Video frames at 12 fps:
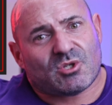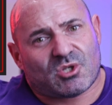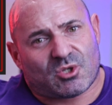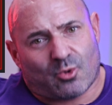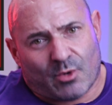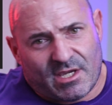
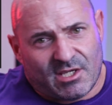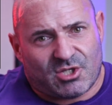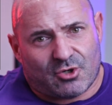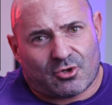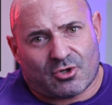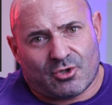
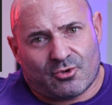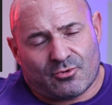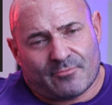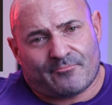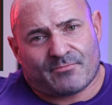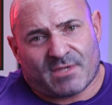squeeze your
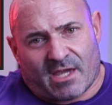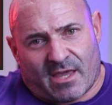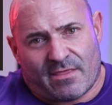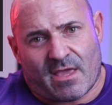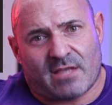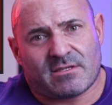glute
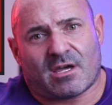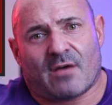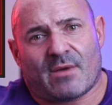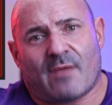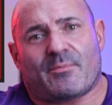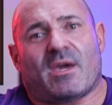and then
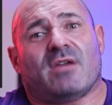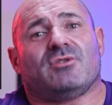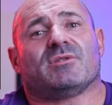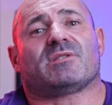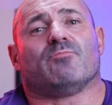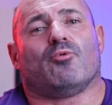come up
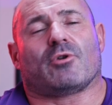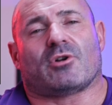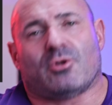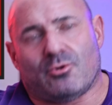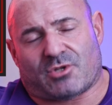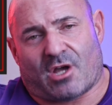and it's more
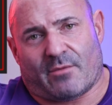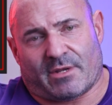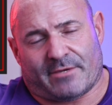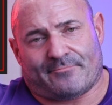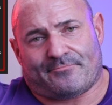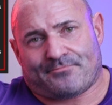glute
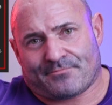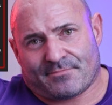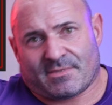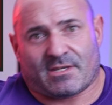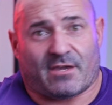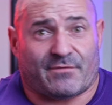dominant.
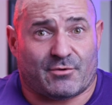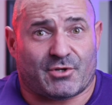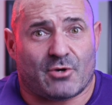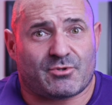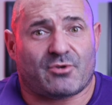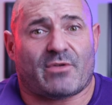If you
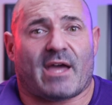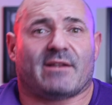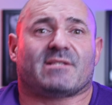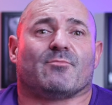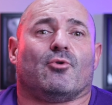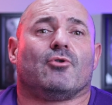don't do that,
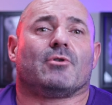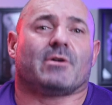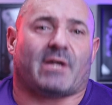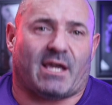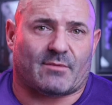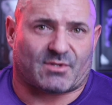it's
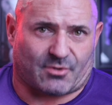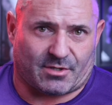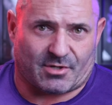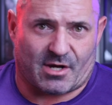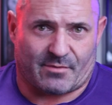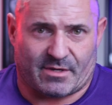more
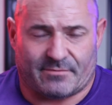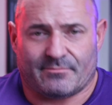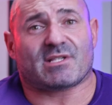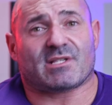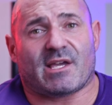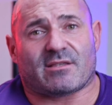hamstring dominant.
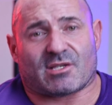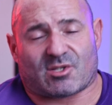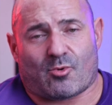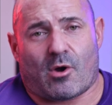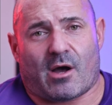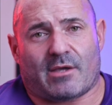Just like the
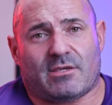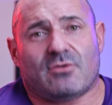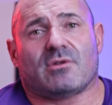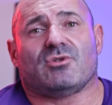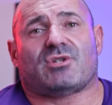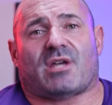squat,
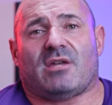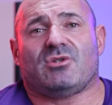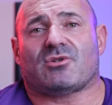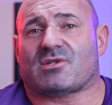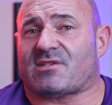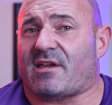you can
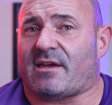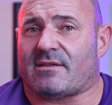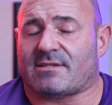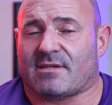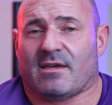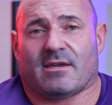change your
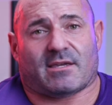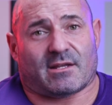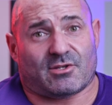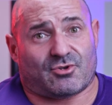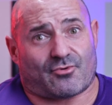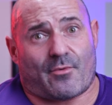stance,
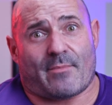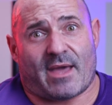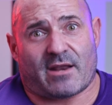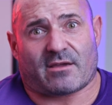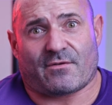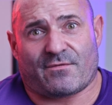get a
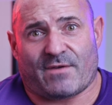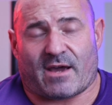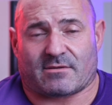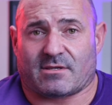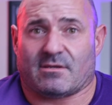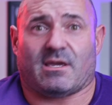dramatic
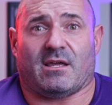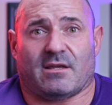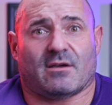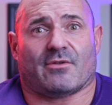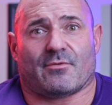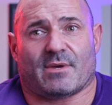effect,
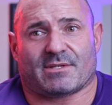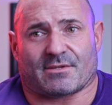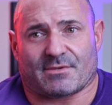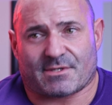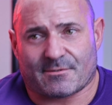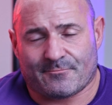hitting other
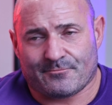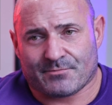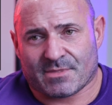muscles.